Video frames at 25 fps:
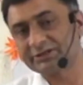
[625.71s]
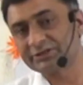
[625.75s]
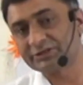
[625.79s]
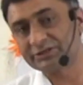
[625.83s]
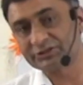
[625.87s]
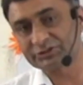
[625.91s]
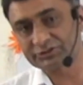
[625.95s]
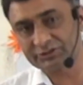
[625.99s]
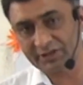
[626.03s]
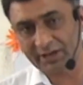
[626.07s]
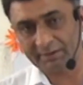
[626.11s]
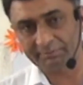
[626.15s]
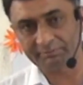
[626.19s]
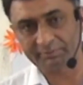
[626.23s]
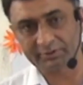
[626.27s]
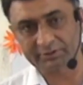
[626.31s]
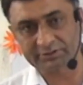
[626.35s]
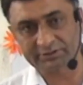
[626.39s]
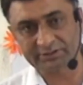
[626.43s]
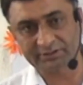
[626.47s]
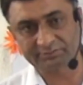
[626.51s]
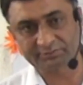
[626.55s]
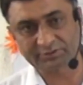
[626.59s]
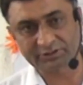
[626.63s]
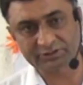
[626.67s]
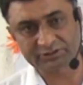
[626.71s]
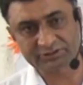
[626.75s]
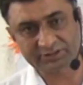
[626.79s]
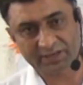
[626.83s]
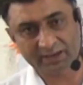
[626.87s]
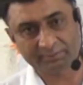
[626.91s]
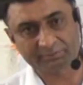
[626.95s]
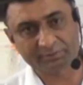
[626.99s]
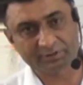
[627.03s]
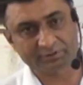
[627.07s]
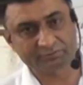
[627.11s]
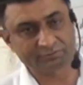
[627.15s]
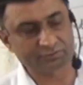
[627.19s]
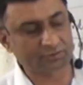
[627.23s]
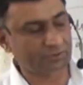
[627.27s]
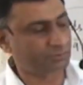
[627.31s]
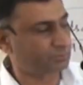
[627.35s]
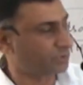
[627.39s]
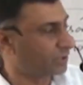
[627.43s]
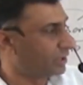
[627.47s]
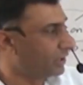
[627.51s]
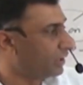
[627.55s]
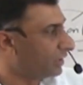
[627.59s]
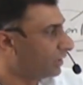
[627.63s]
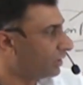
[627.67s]
is separate, something separate
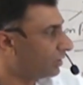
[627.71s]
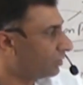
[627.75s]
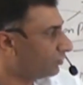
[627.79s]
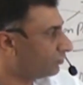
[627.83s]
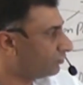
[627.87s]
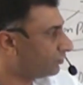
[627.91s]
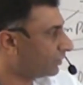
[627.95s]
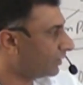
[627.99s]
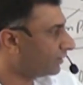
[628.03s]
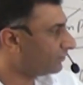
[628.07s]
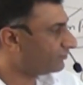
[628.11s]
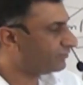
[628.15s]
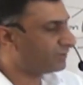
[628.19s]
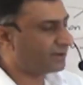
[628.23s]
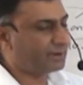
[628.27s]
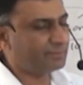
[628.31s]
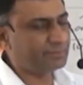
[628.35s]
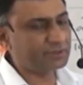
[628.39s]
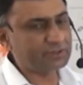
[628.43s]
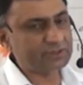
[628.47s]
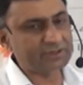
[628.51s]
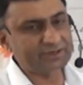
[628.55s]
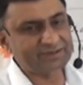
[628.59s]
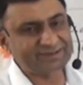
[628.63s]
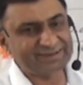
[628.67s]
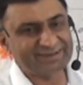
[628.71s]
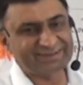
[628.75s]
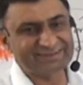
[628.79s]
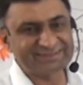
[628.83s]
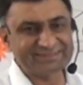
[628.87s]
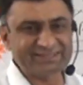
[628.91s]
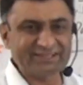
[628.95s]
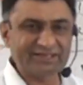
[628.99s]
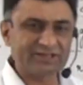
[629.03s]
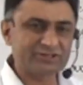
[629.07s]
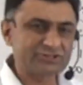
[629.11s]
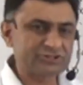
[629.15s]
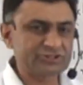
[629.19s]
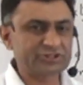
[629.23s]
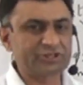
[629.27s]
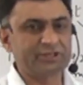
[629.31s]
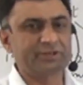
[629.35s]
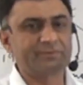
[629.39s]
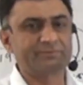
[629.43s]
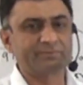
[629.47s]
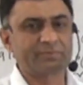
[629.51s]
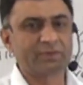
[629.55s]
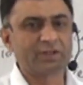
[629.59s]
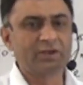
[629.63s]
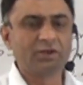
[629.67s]
from form. Form and content, they are
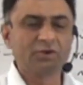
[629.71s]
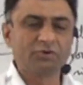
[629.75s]
same.